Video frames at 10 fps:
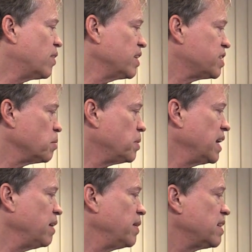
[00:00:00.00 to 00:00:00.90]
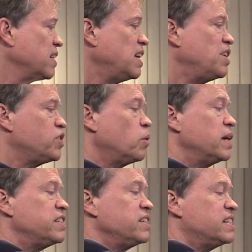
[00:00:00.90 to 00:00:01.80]
for us to play with. So
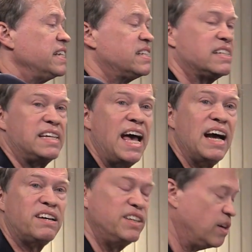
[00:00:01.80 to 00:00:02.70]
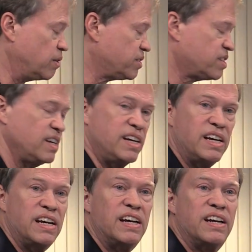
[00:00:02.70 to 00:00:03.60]
as you see stacked notes,
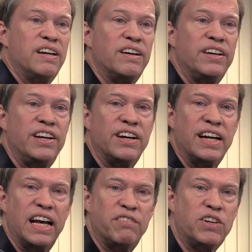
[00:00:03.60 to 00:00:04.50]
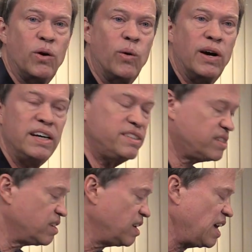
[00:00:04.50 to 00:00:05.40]
you're going to have
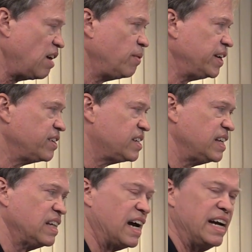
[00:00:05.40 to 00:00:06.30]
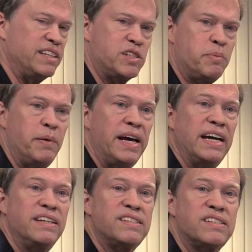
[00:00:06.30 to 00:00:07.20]
chords. When you see line
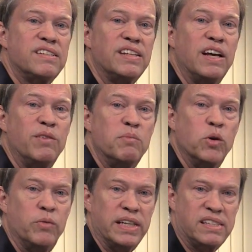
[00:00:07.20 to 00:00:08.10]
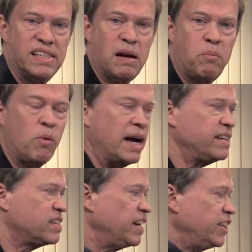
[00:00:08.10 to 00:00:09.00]
space, then we're moving
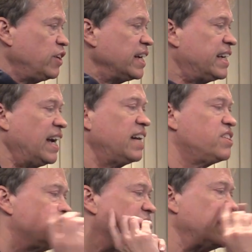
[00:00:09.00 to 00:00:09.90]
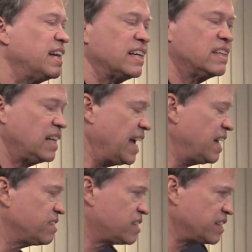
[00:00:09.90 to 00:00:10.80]
stepwise. You can catch that at a
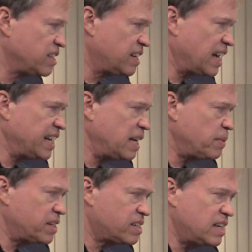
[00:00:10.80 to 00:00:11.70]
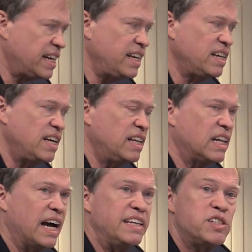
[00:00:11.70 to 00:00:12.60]
glance as in dynamic study.
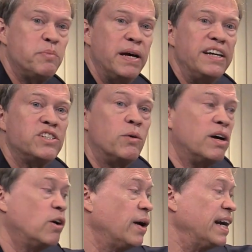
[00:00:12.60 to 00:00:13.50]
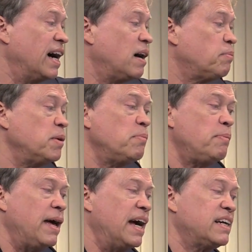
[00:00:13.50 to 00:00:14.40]
Line space, so we're going up
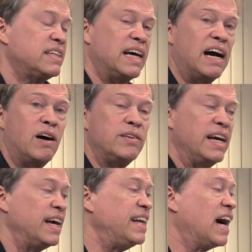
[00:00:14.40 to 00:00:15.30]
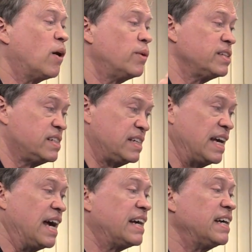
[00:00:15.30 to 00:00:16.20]
and back down, and now we're
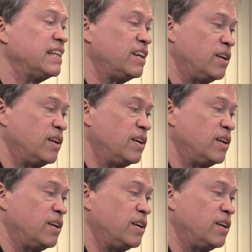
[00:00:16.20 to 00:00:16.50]
stacking the